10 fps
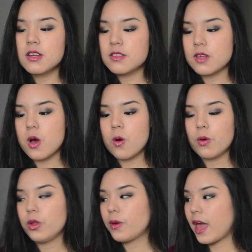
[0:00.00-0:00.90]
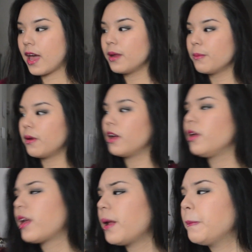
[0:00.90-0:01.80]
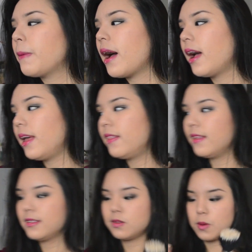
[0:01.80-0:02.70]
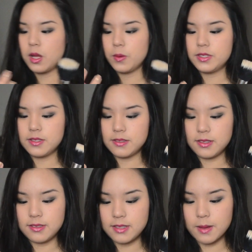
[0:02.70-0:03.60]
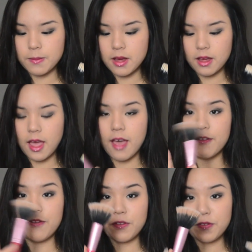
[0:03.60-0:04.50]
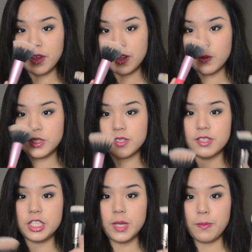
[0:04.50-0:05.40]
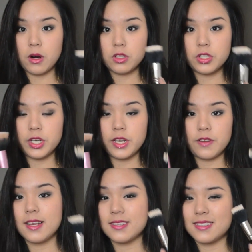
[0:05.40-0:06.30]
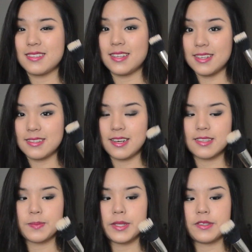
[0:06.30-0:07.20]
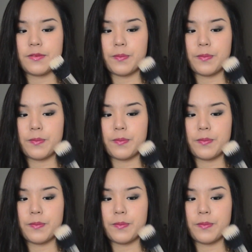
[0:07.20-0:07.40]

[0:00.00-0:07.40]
So you can buy this one, which is the Sigma F50, which is a cheaper alternative because this is an expensive